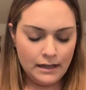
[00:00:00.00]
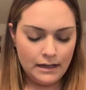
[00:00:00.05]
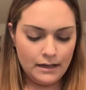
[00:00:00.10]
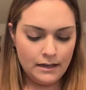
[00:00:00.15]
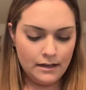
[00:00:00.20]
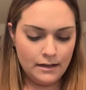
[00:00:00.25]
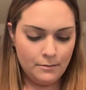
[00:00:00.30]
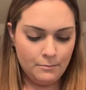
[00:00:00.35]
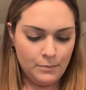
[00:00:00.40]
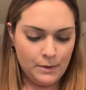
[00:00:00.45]

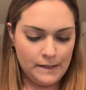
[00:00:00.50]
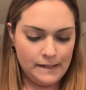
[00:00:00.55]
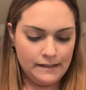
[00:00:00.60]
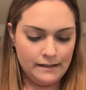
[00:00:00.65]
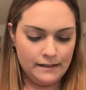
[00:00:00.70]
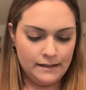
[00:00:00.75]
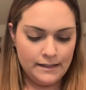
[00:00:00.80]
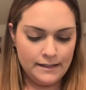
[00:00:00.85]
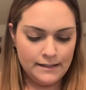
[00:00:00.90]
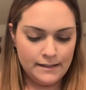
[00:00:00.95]
uh, but
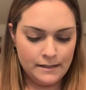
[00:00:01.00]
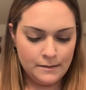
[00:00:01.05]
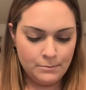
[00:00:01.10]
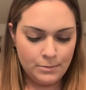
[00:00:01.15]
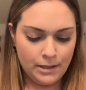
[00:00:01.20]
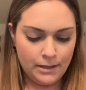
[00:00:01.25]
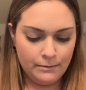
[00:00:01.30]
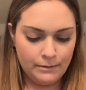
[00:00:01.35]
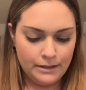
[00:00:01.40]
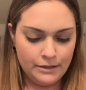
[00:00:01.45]
this is
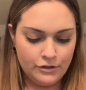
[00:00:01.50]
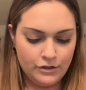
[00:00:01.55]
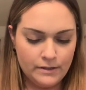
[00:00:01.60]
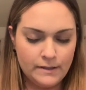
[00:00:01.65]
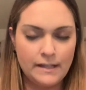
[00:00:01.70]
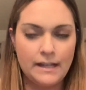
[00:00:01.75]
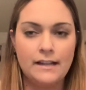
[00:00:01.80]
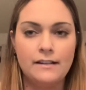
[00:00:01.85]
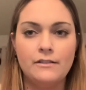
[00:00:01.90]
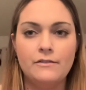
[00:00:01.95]
probably just
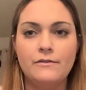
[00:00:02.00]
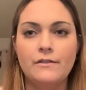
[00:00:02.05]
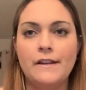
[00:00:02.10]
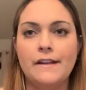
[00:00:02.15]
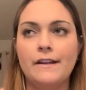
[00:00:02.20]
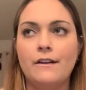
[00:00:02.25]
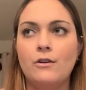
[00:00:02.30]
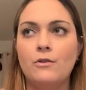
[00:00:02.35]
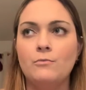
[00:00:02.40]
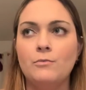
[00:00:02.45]
kind of
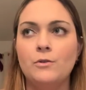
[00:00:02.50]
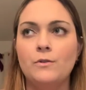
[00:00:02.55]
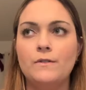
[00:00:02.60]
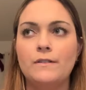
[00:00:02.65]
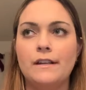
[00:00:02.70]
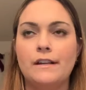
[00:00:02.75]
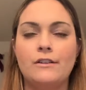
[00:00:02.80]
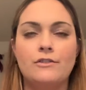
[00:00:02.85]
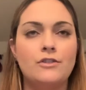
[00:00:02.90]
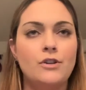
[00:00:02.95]
like almost
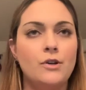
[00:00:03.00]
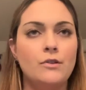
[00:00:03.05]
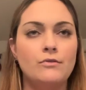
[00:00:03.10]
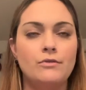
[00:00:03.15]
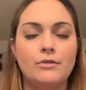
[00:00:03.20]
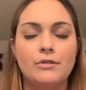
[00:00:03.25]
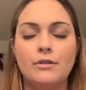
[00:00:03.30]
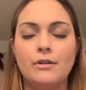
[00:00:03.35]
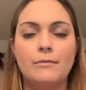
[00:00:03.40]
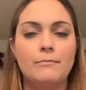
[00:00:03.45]
like a toner
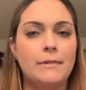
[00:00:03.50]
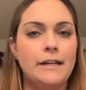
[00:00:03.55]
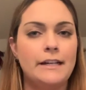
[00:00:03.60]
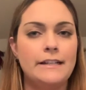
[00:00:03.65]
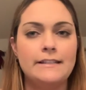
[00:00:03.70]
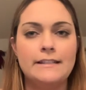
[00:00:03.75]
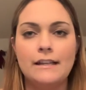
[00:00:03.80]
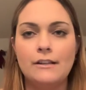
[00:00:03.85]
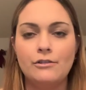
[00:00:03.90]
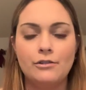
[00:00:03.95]
or
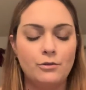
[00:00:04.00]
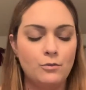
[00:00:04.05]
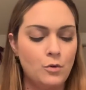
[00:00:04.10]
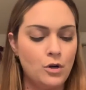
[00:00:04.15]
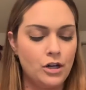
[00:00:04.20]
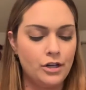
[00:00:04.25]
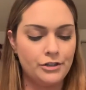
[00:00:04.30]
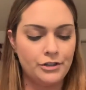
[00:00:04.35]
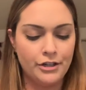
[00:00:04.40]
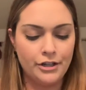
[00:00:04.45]
micellar
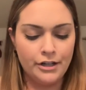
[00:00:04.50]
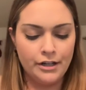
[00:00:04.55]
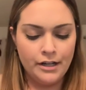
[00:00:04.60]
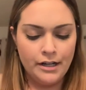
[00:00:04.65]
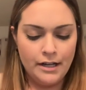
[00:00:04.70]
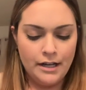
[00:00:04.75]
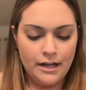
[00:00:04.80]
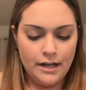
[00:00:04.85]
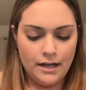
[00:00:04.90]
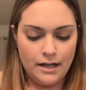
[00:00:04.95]
water
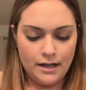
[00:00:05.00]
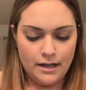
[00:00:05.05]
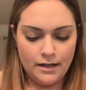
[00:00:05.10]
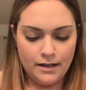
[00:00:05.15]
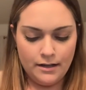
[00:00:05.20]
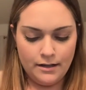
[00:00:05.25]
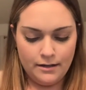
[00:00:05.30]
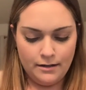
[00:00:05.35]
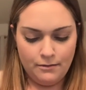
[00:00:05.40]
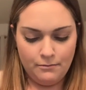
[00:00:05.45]

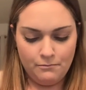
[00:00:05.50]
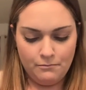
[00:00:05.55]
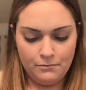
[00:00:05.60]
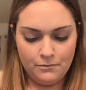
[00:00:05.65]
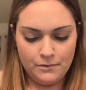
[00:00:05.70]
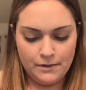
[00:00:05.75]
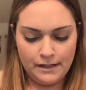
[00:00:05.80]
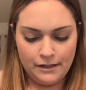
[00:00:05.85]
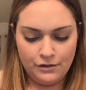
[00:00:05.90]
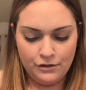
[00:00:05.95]
um,
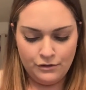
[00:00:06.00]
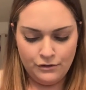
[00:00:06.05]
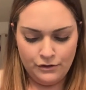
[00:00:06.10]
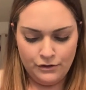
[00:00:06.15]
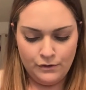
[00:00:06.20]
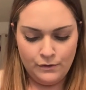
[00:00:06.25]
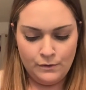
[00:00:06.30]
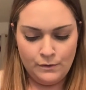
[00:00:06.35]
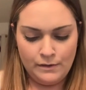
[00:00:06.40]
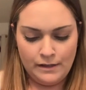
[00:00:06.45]
that you
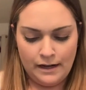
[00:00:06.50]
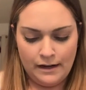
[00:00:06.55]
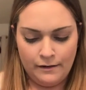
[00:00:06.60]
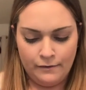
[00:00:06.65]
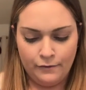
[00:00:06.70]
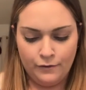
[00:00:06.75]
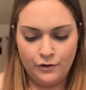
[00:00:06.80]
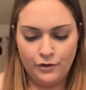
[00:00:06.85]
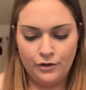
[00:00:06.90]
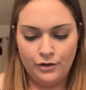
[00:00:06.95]
use
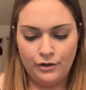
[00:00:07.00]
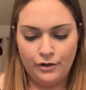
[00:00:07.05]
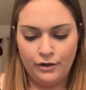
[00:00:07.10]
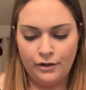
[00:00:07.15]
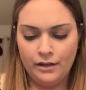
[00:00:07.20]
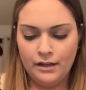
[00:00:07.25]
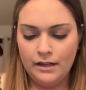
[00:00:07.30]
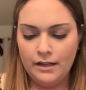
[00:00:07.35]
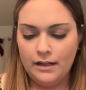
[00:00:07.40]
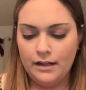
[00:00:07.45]
after
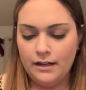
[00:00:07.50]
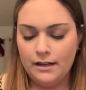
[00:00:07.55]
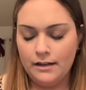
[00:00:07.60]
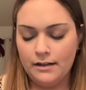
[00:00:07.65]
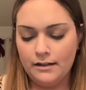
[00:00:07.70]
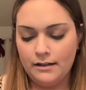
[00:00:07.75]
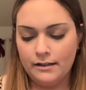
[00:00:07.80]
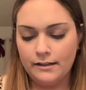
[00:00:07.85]
uh,